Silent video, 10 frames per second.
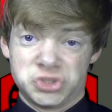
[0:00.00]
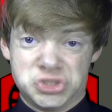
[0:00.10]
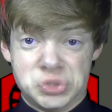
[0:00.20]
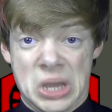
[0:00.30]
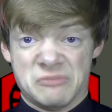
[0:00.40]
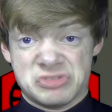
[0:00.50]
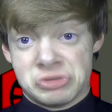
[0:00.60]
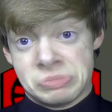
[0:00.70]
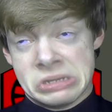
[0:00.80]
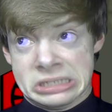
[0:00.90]
do have to
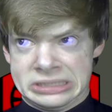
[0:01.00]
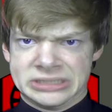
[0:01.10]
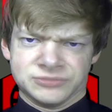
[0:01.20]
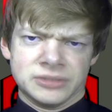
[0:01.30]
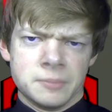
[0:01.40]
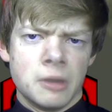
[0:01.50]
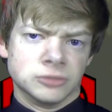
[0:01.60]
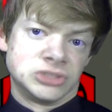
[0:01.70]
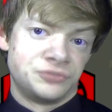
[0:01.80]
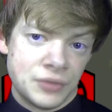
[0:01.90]
admit, it is the
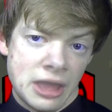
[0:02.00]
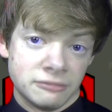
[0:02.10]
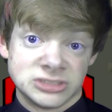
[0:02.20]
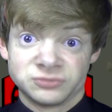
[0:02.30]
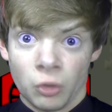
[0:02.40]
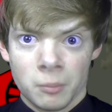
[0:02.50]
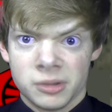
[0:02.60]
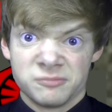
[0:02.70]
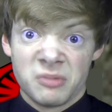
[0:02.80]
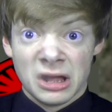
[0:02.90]
most fairest form
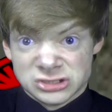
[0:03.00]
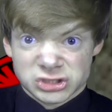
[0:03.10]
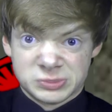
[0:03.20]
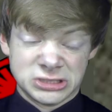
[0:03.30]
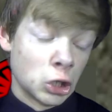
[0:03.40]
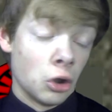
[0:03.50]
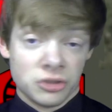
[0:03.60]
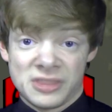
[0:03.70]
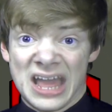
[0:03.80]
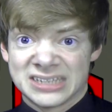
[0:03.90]
of punishment, all
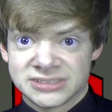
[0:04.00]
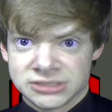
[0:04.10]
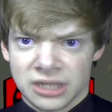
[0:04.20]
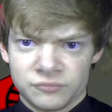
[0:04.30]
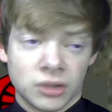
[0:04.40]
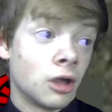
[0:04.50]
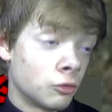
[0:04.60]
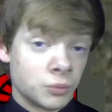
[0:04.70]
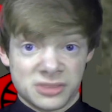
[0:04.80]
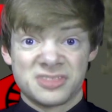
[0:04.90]
of that stuff,
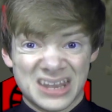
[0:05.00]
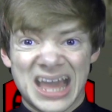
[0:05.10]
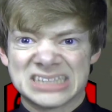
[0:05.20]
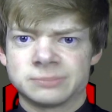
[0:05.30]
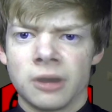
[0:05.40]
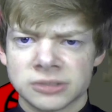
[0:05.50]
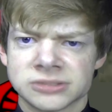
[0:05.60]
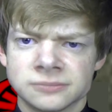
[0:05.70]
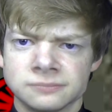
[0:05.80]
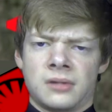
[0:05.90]
along with the last part.
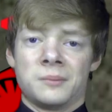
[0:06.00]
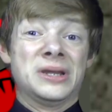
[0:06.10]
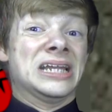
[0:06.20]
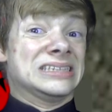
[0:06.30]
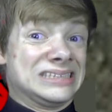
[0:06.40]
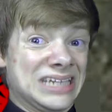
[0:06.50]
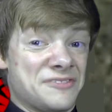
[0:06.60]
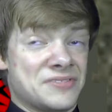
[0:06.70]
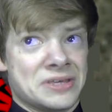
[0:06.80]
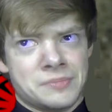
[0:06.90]
I mean, it's
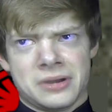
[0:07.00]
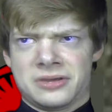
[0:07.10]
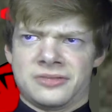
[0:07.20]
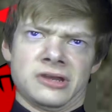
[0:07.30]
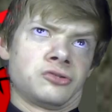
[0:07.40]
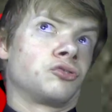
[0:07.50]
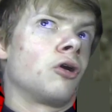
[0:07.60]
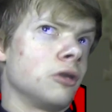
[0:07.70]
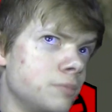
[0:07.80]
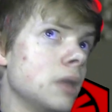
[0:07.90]
definitely better than
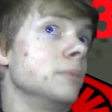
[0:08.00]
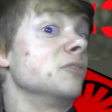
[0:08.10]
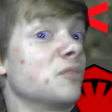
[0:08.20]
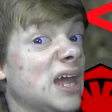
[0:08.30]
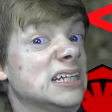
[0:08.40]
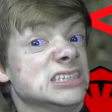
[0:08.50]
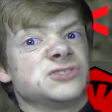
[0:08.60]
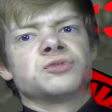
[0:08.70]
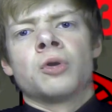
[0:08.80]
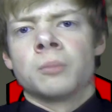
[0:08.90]
Crybaby Ren's
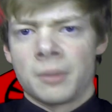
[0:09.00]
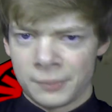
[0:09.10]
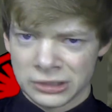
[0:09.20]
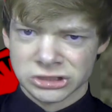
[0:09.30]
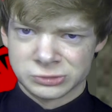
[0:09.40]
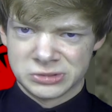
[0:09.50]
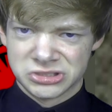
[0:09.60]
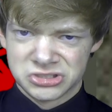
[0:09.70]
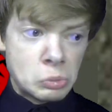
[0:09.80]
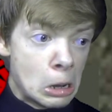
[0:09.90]
form of
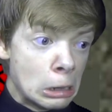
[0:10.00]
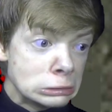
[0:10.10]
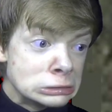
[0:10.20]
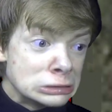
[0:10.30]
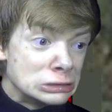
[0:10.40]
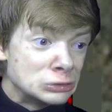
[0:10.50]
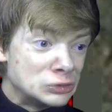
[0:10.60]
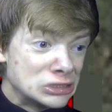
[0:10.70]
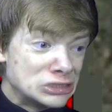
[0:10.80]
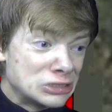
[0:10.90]
punishment. What? You
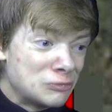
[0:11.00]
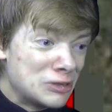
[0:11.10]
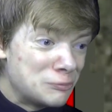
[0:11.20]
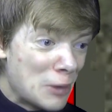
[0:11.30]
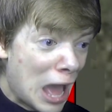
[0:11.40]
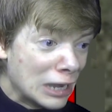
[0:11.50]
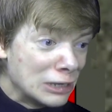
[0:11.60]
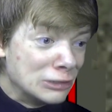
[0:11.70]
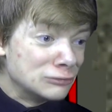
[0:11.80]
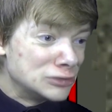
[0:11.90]
did something bad
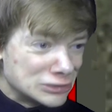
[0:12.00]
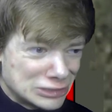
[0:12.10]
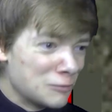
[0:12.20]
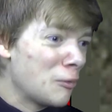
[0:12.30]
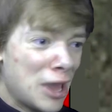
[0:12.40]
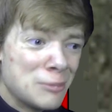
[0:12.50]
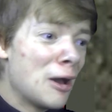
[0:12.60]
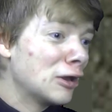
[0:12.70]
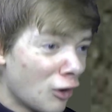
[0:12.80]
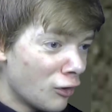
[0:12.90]
and you disobeyed
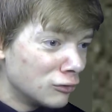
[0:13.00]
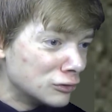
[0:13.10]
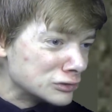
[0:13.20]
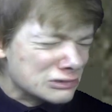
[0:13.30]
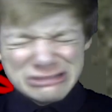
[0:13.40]
my orders?